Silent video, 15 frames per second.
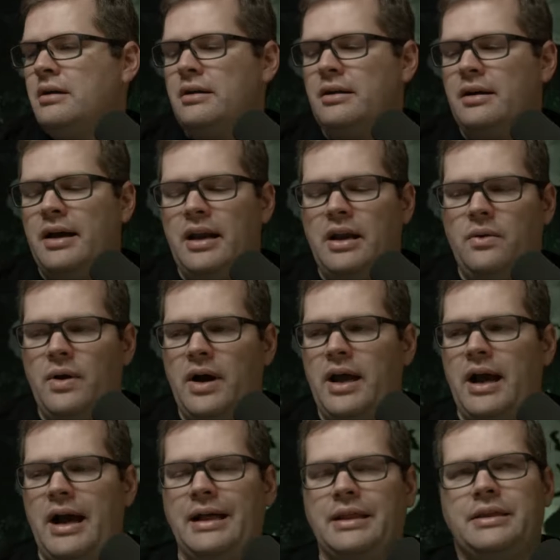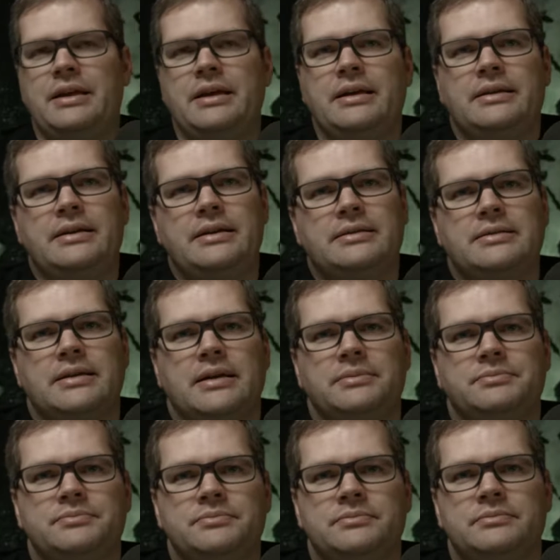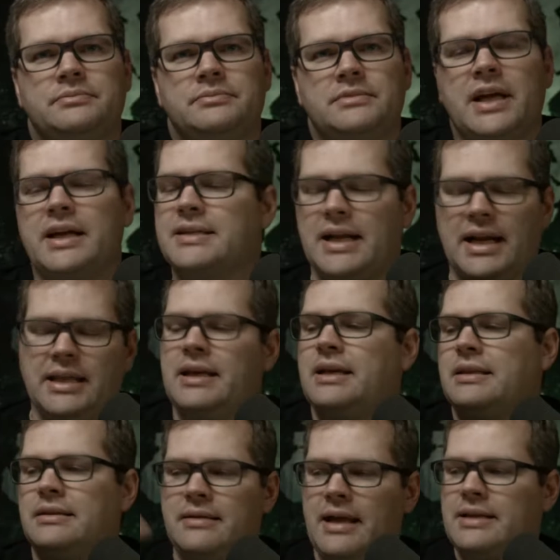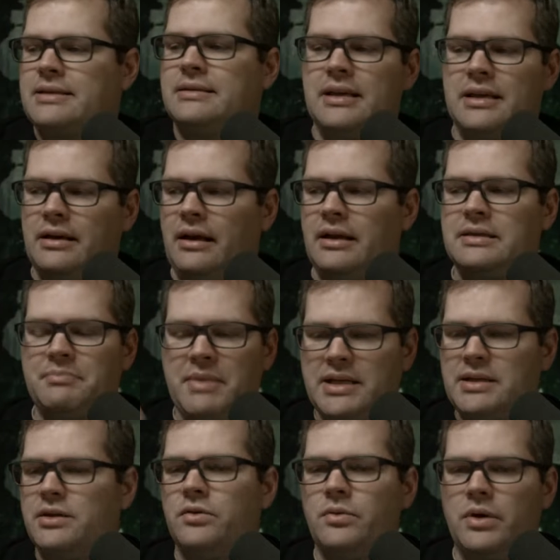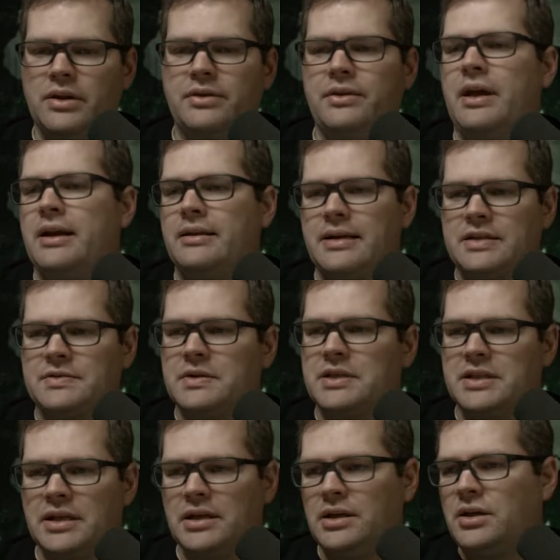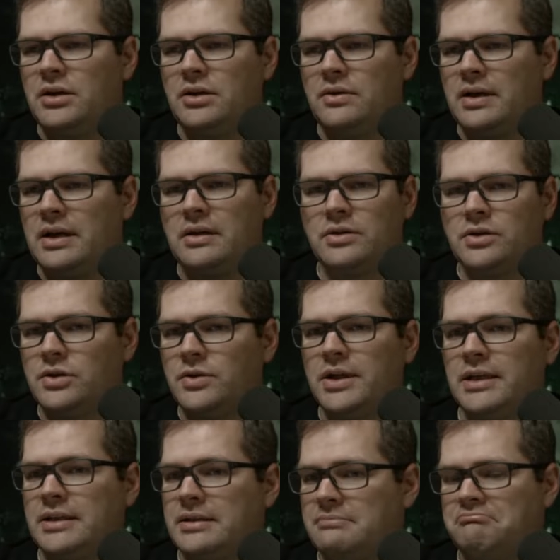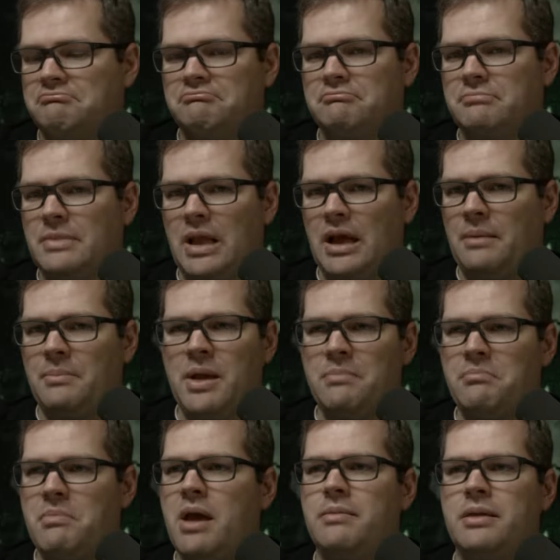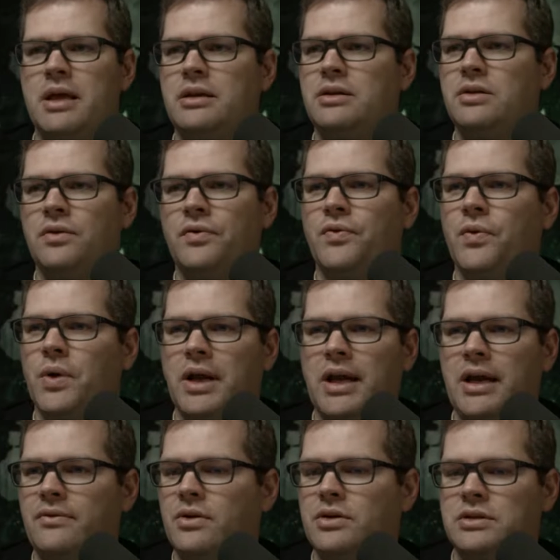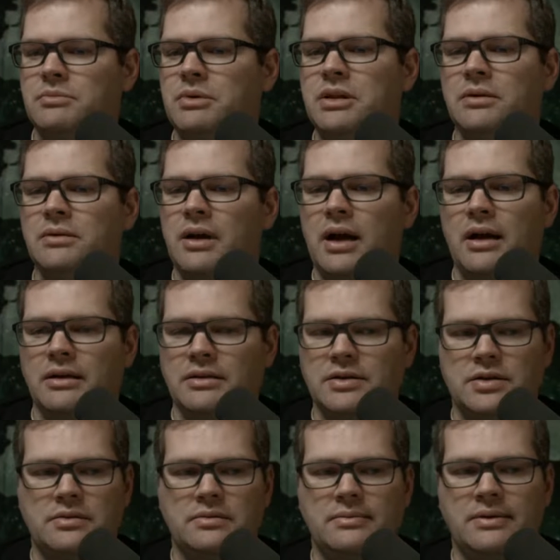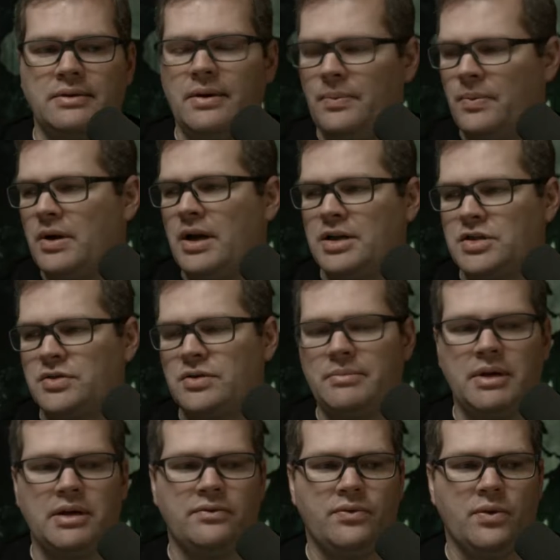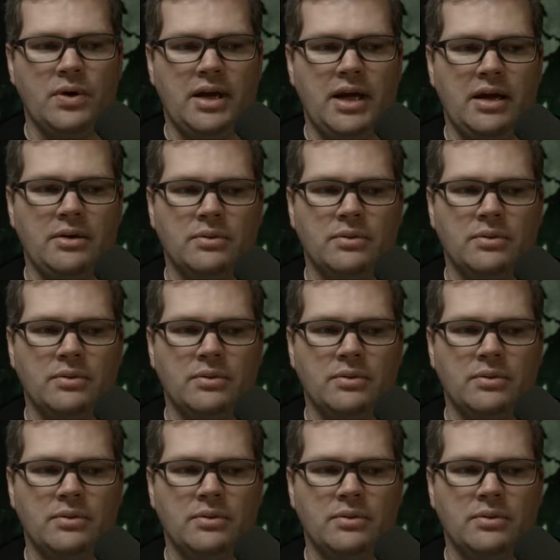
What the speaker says: Anyway, I think that, like I said, I think it's meant to do one thing, and that's what it's going to do, and it'll do it. Yeah, I mean, maybe they do a 4K version, but we're not streaming in 4K.